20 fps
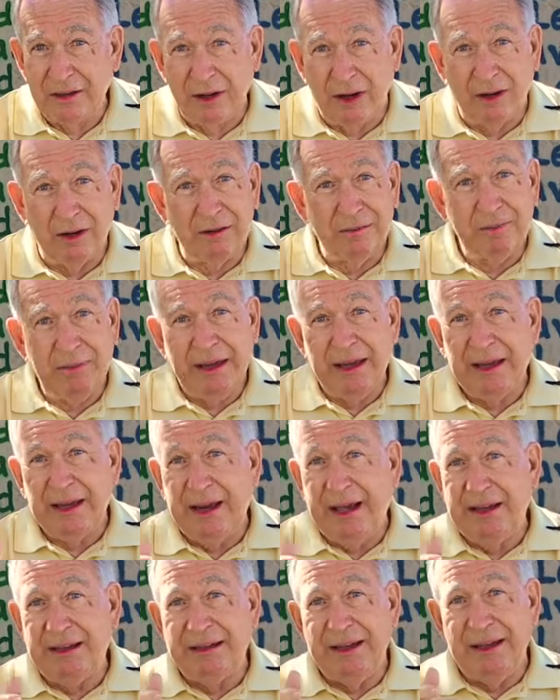Don't make
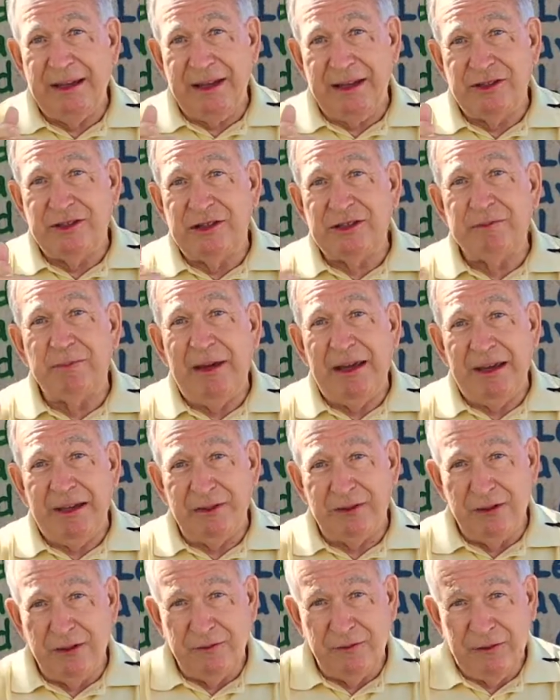it 18 inches, make
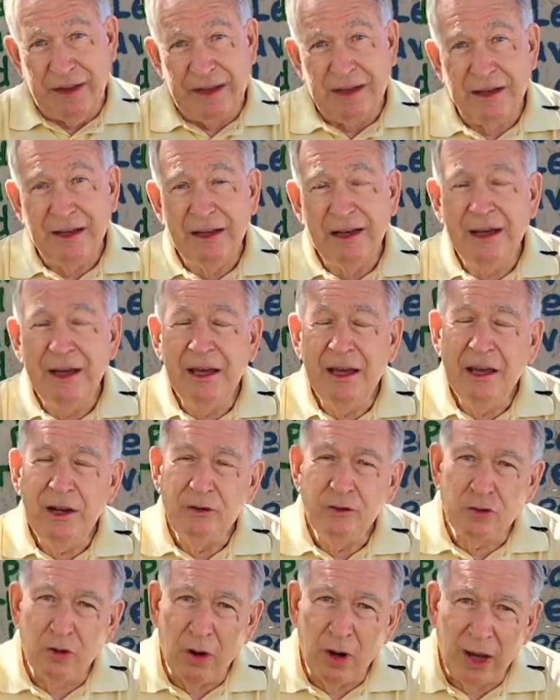it 2 feet.
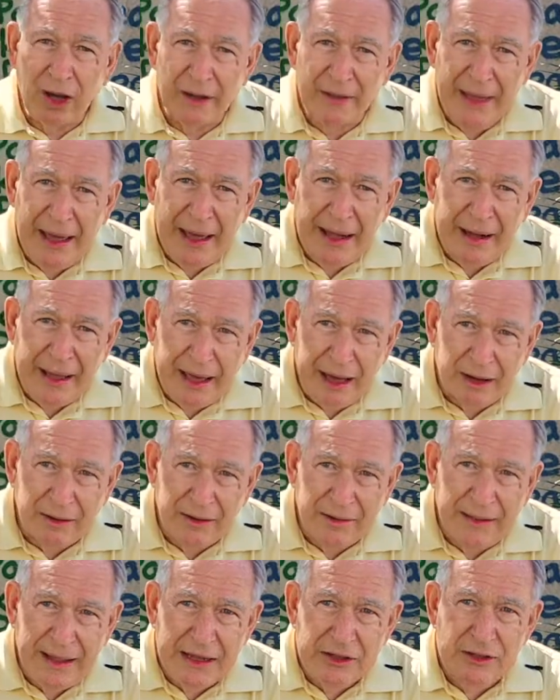Draw that
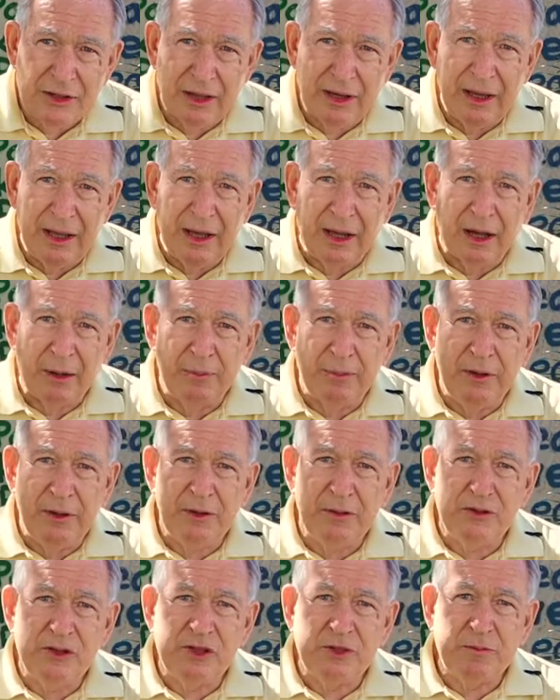out, and that's going to help
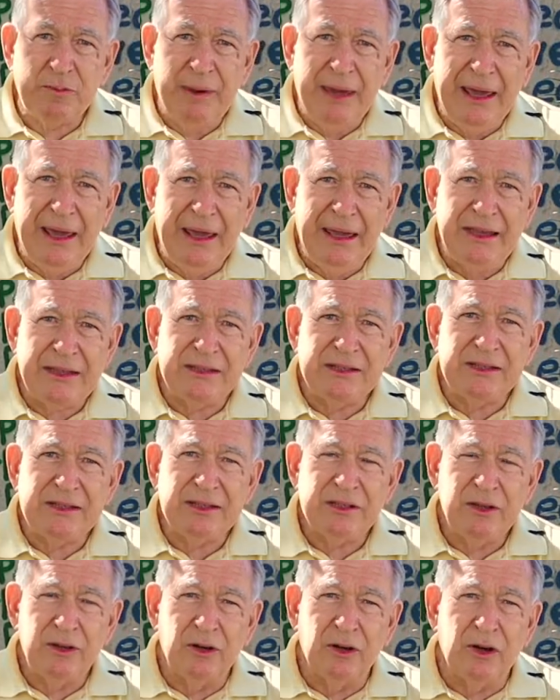you
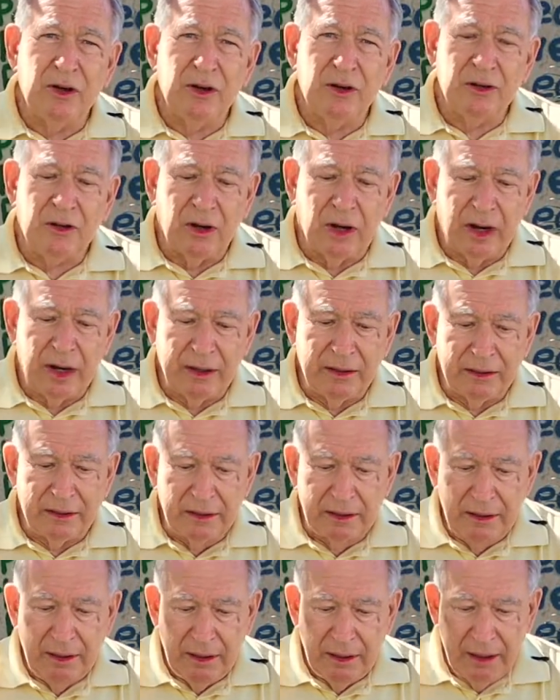space your
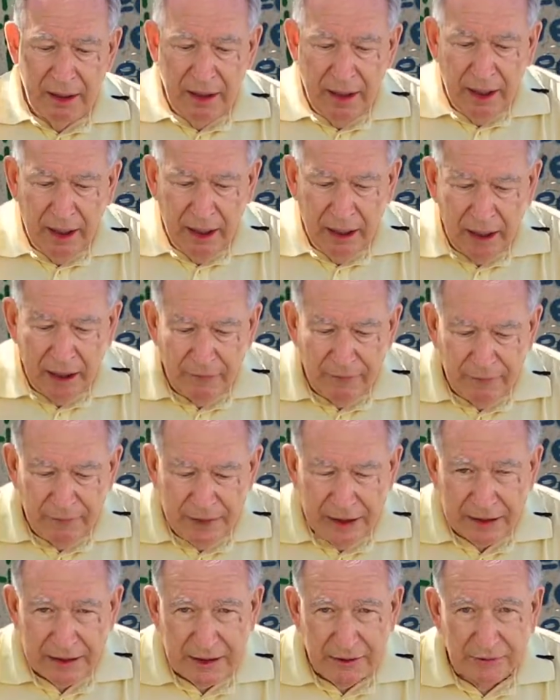garden
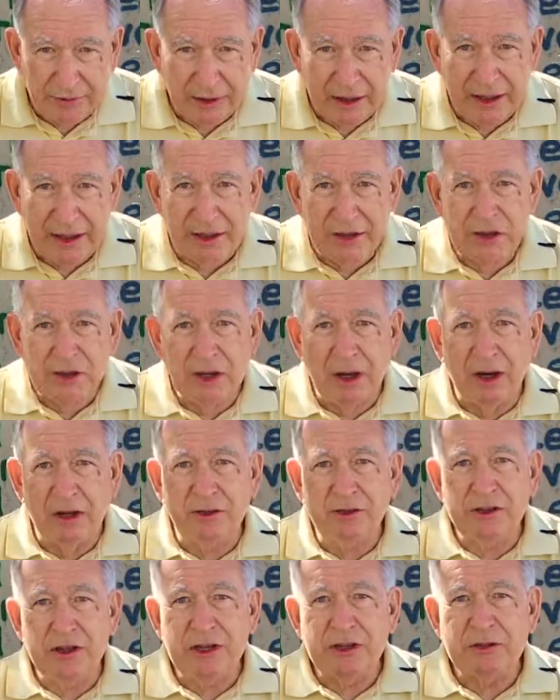effectively.
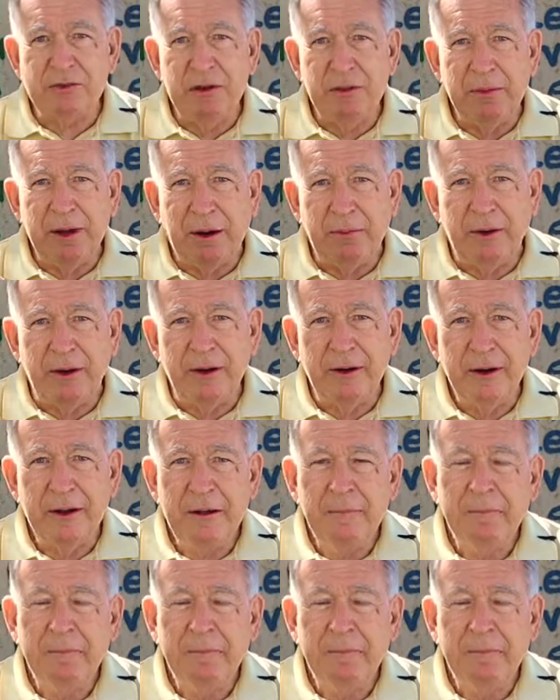So just remember,